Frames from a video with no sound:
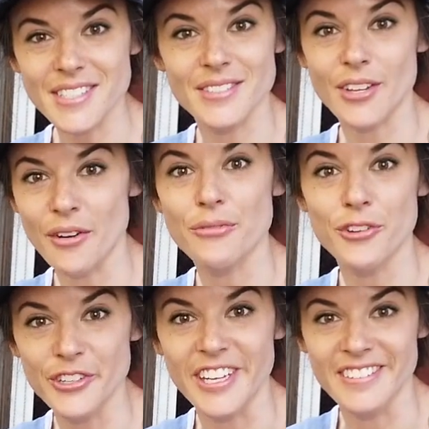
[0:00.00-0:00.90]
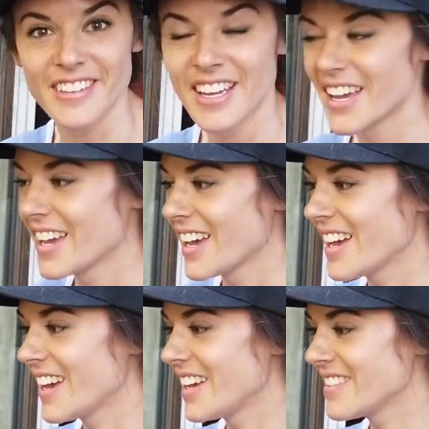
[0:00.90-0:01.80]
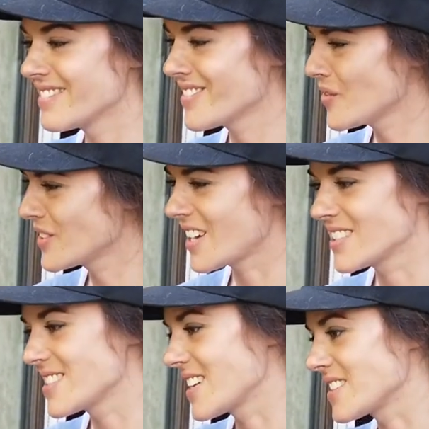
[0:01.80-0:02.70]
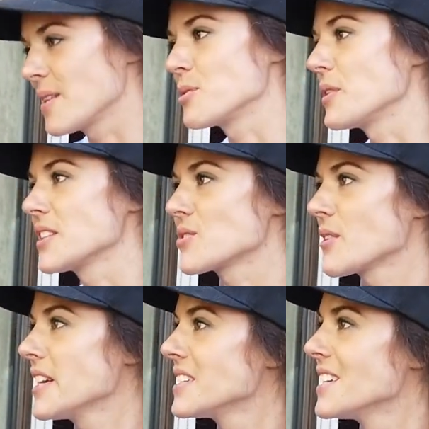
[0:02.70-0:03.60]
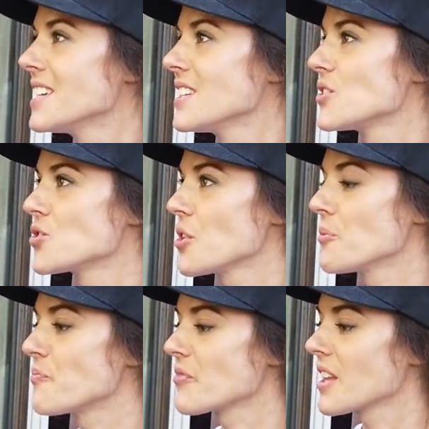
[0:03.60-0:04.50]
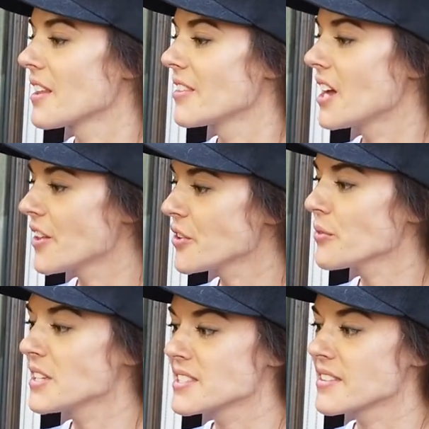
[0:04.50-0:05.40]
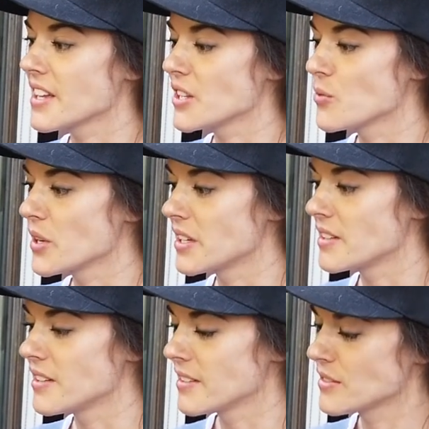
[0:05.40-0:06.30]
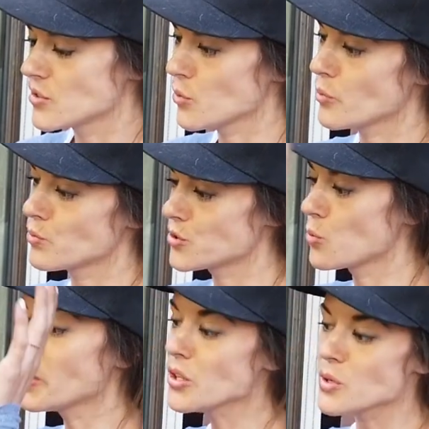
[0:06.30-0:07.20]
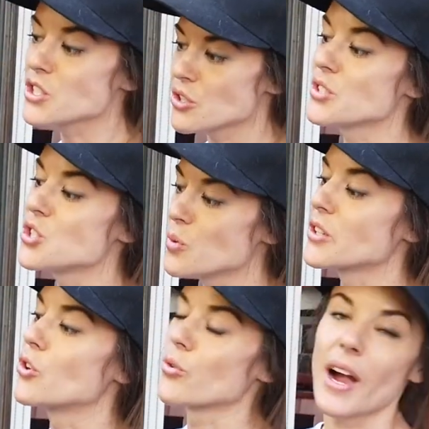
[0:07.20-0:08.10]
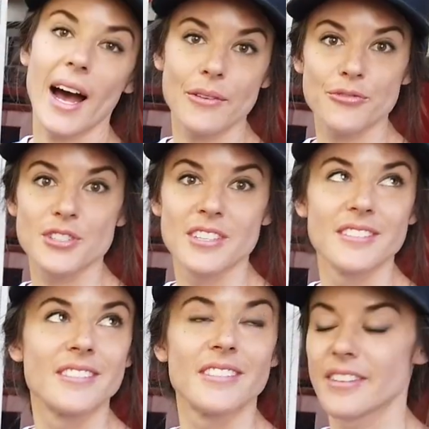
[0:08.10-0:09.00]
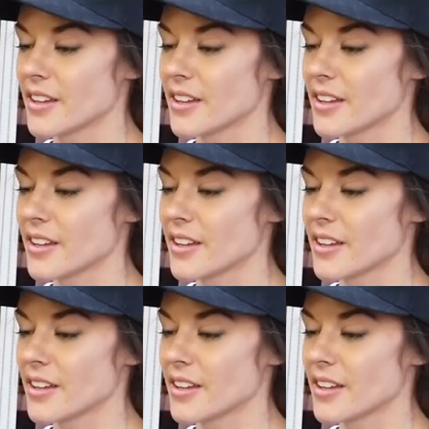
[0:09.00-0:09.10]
for it to start fruiting, and no one has that time to waste, right? So the other reason that you would, so what you would do is you would graft,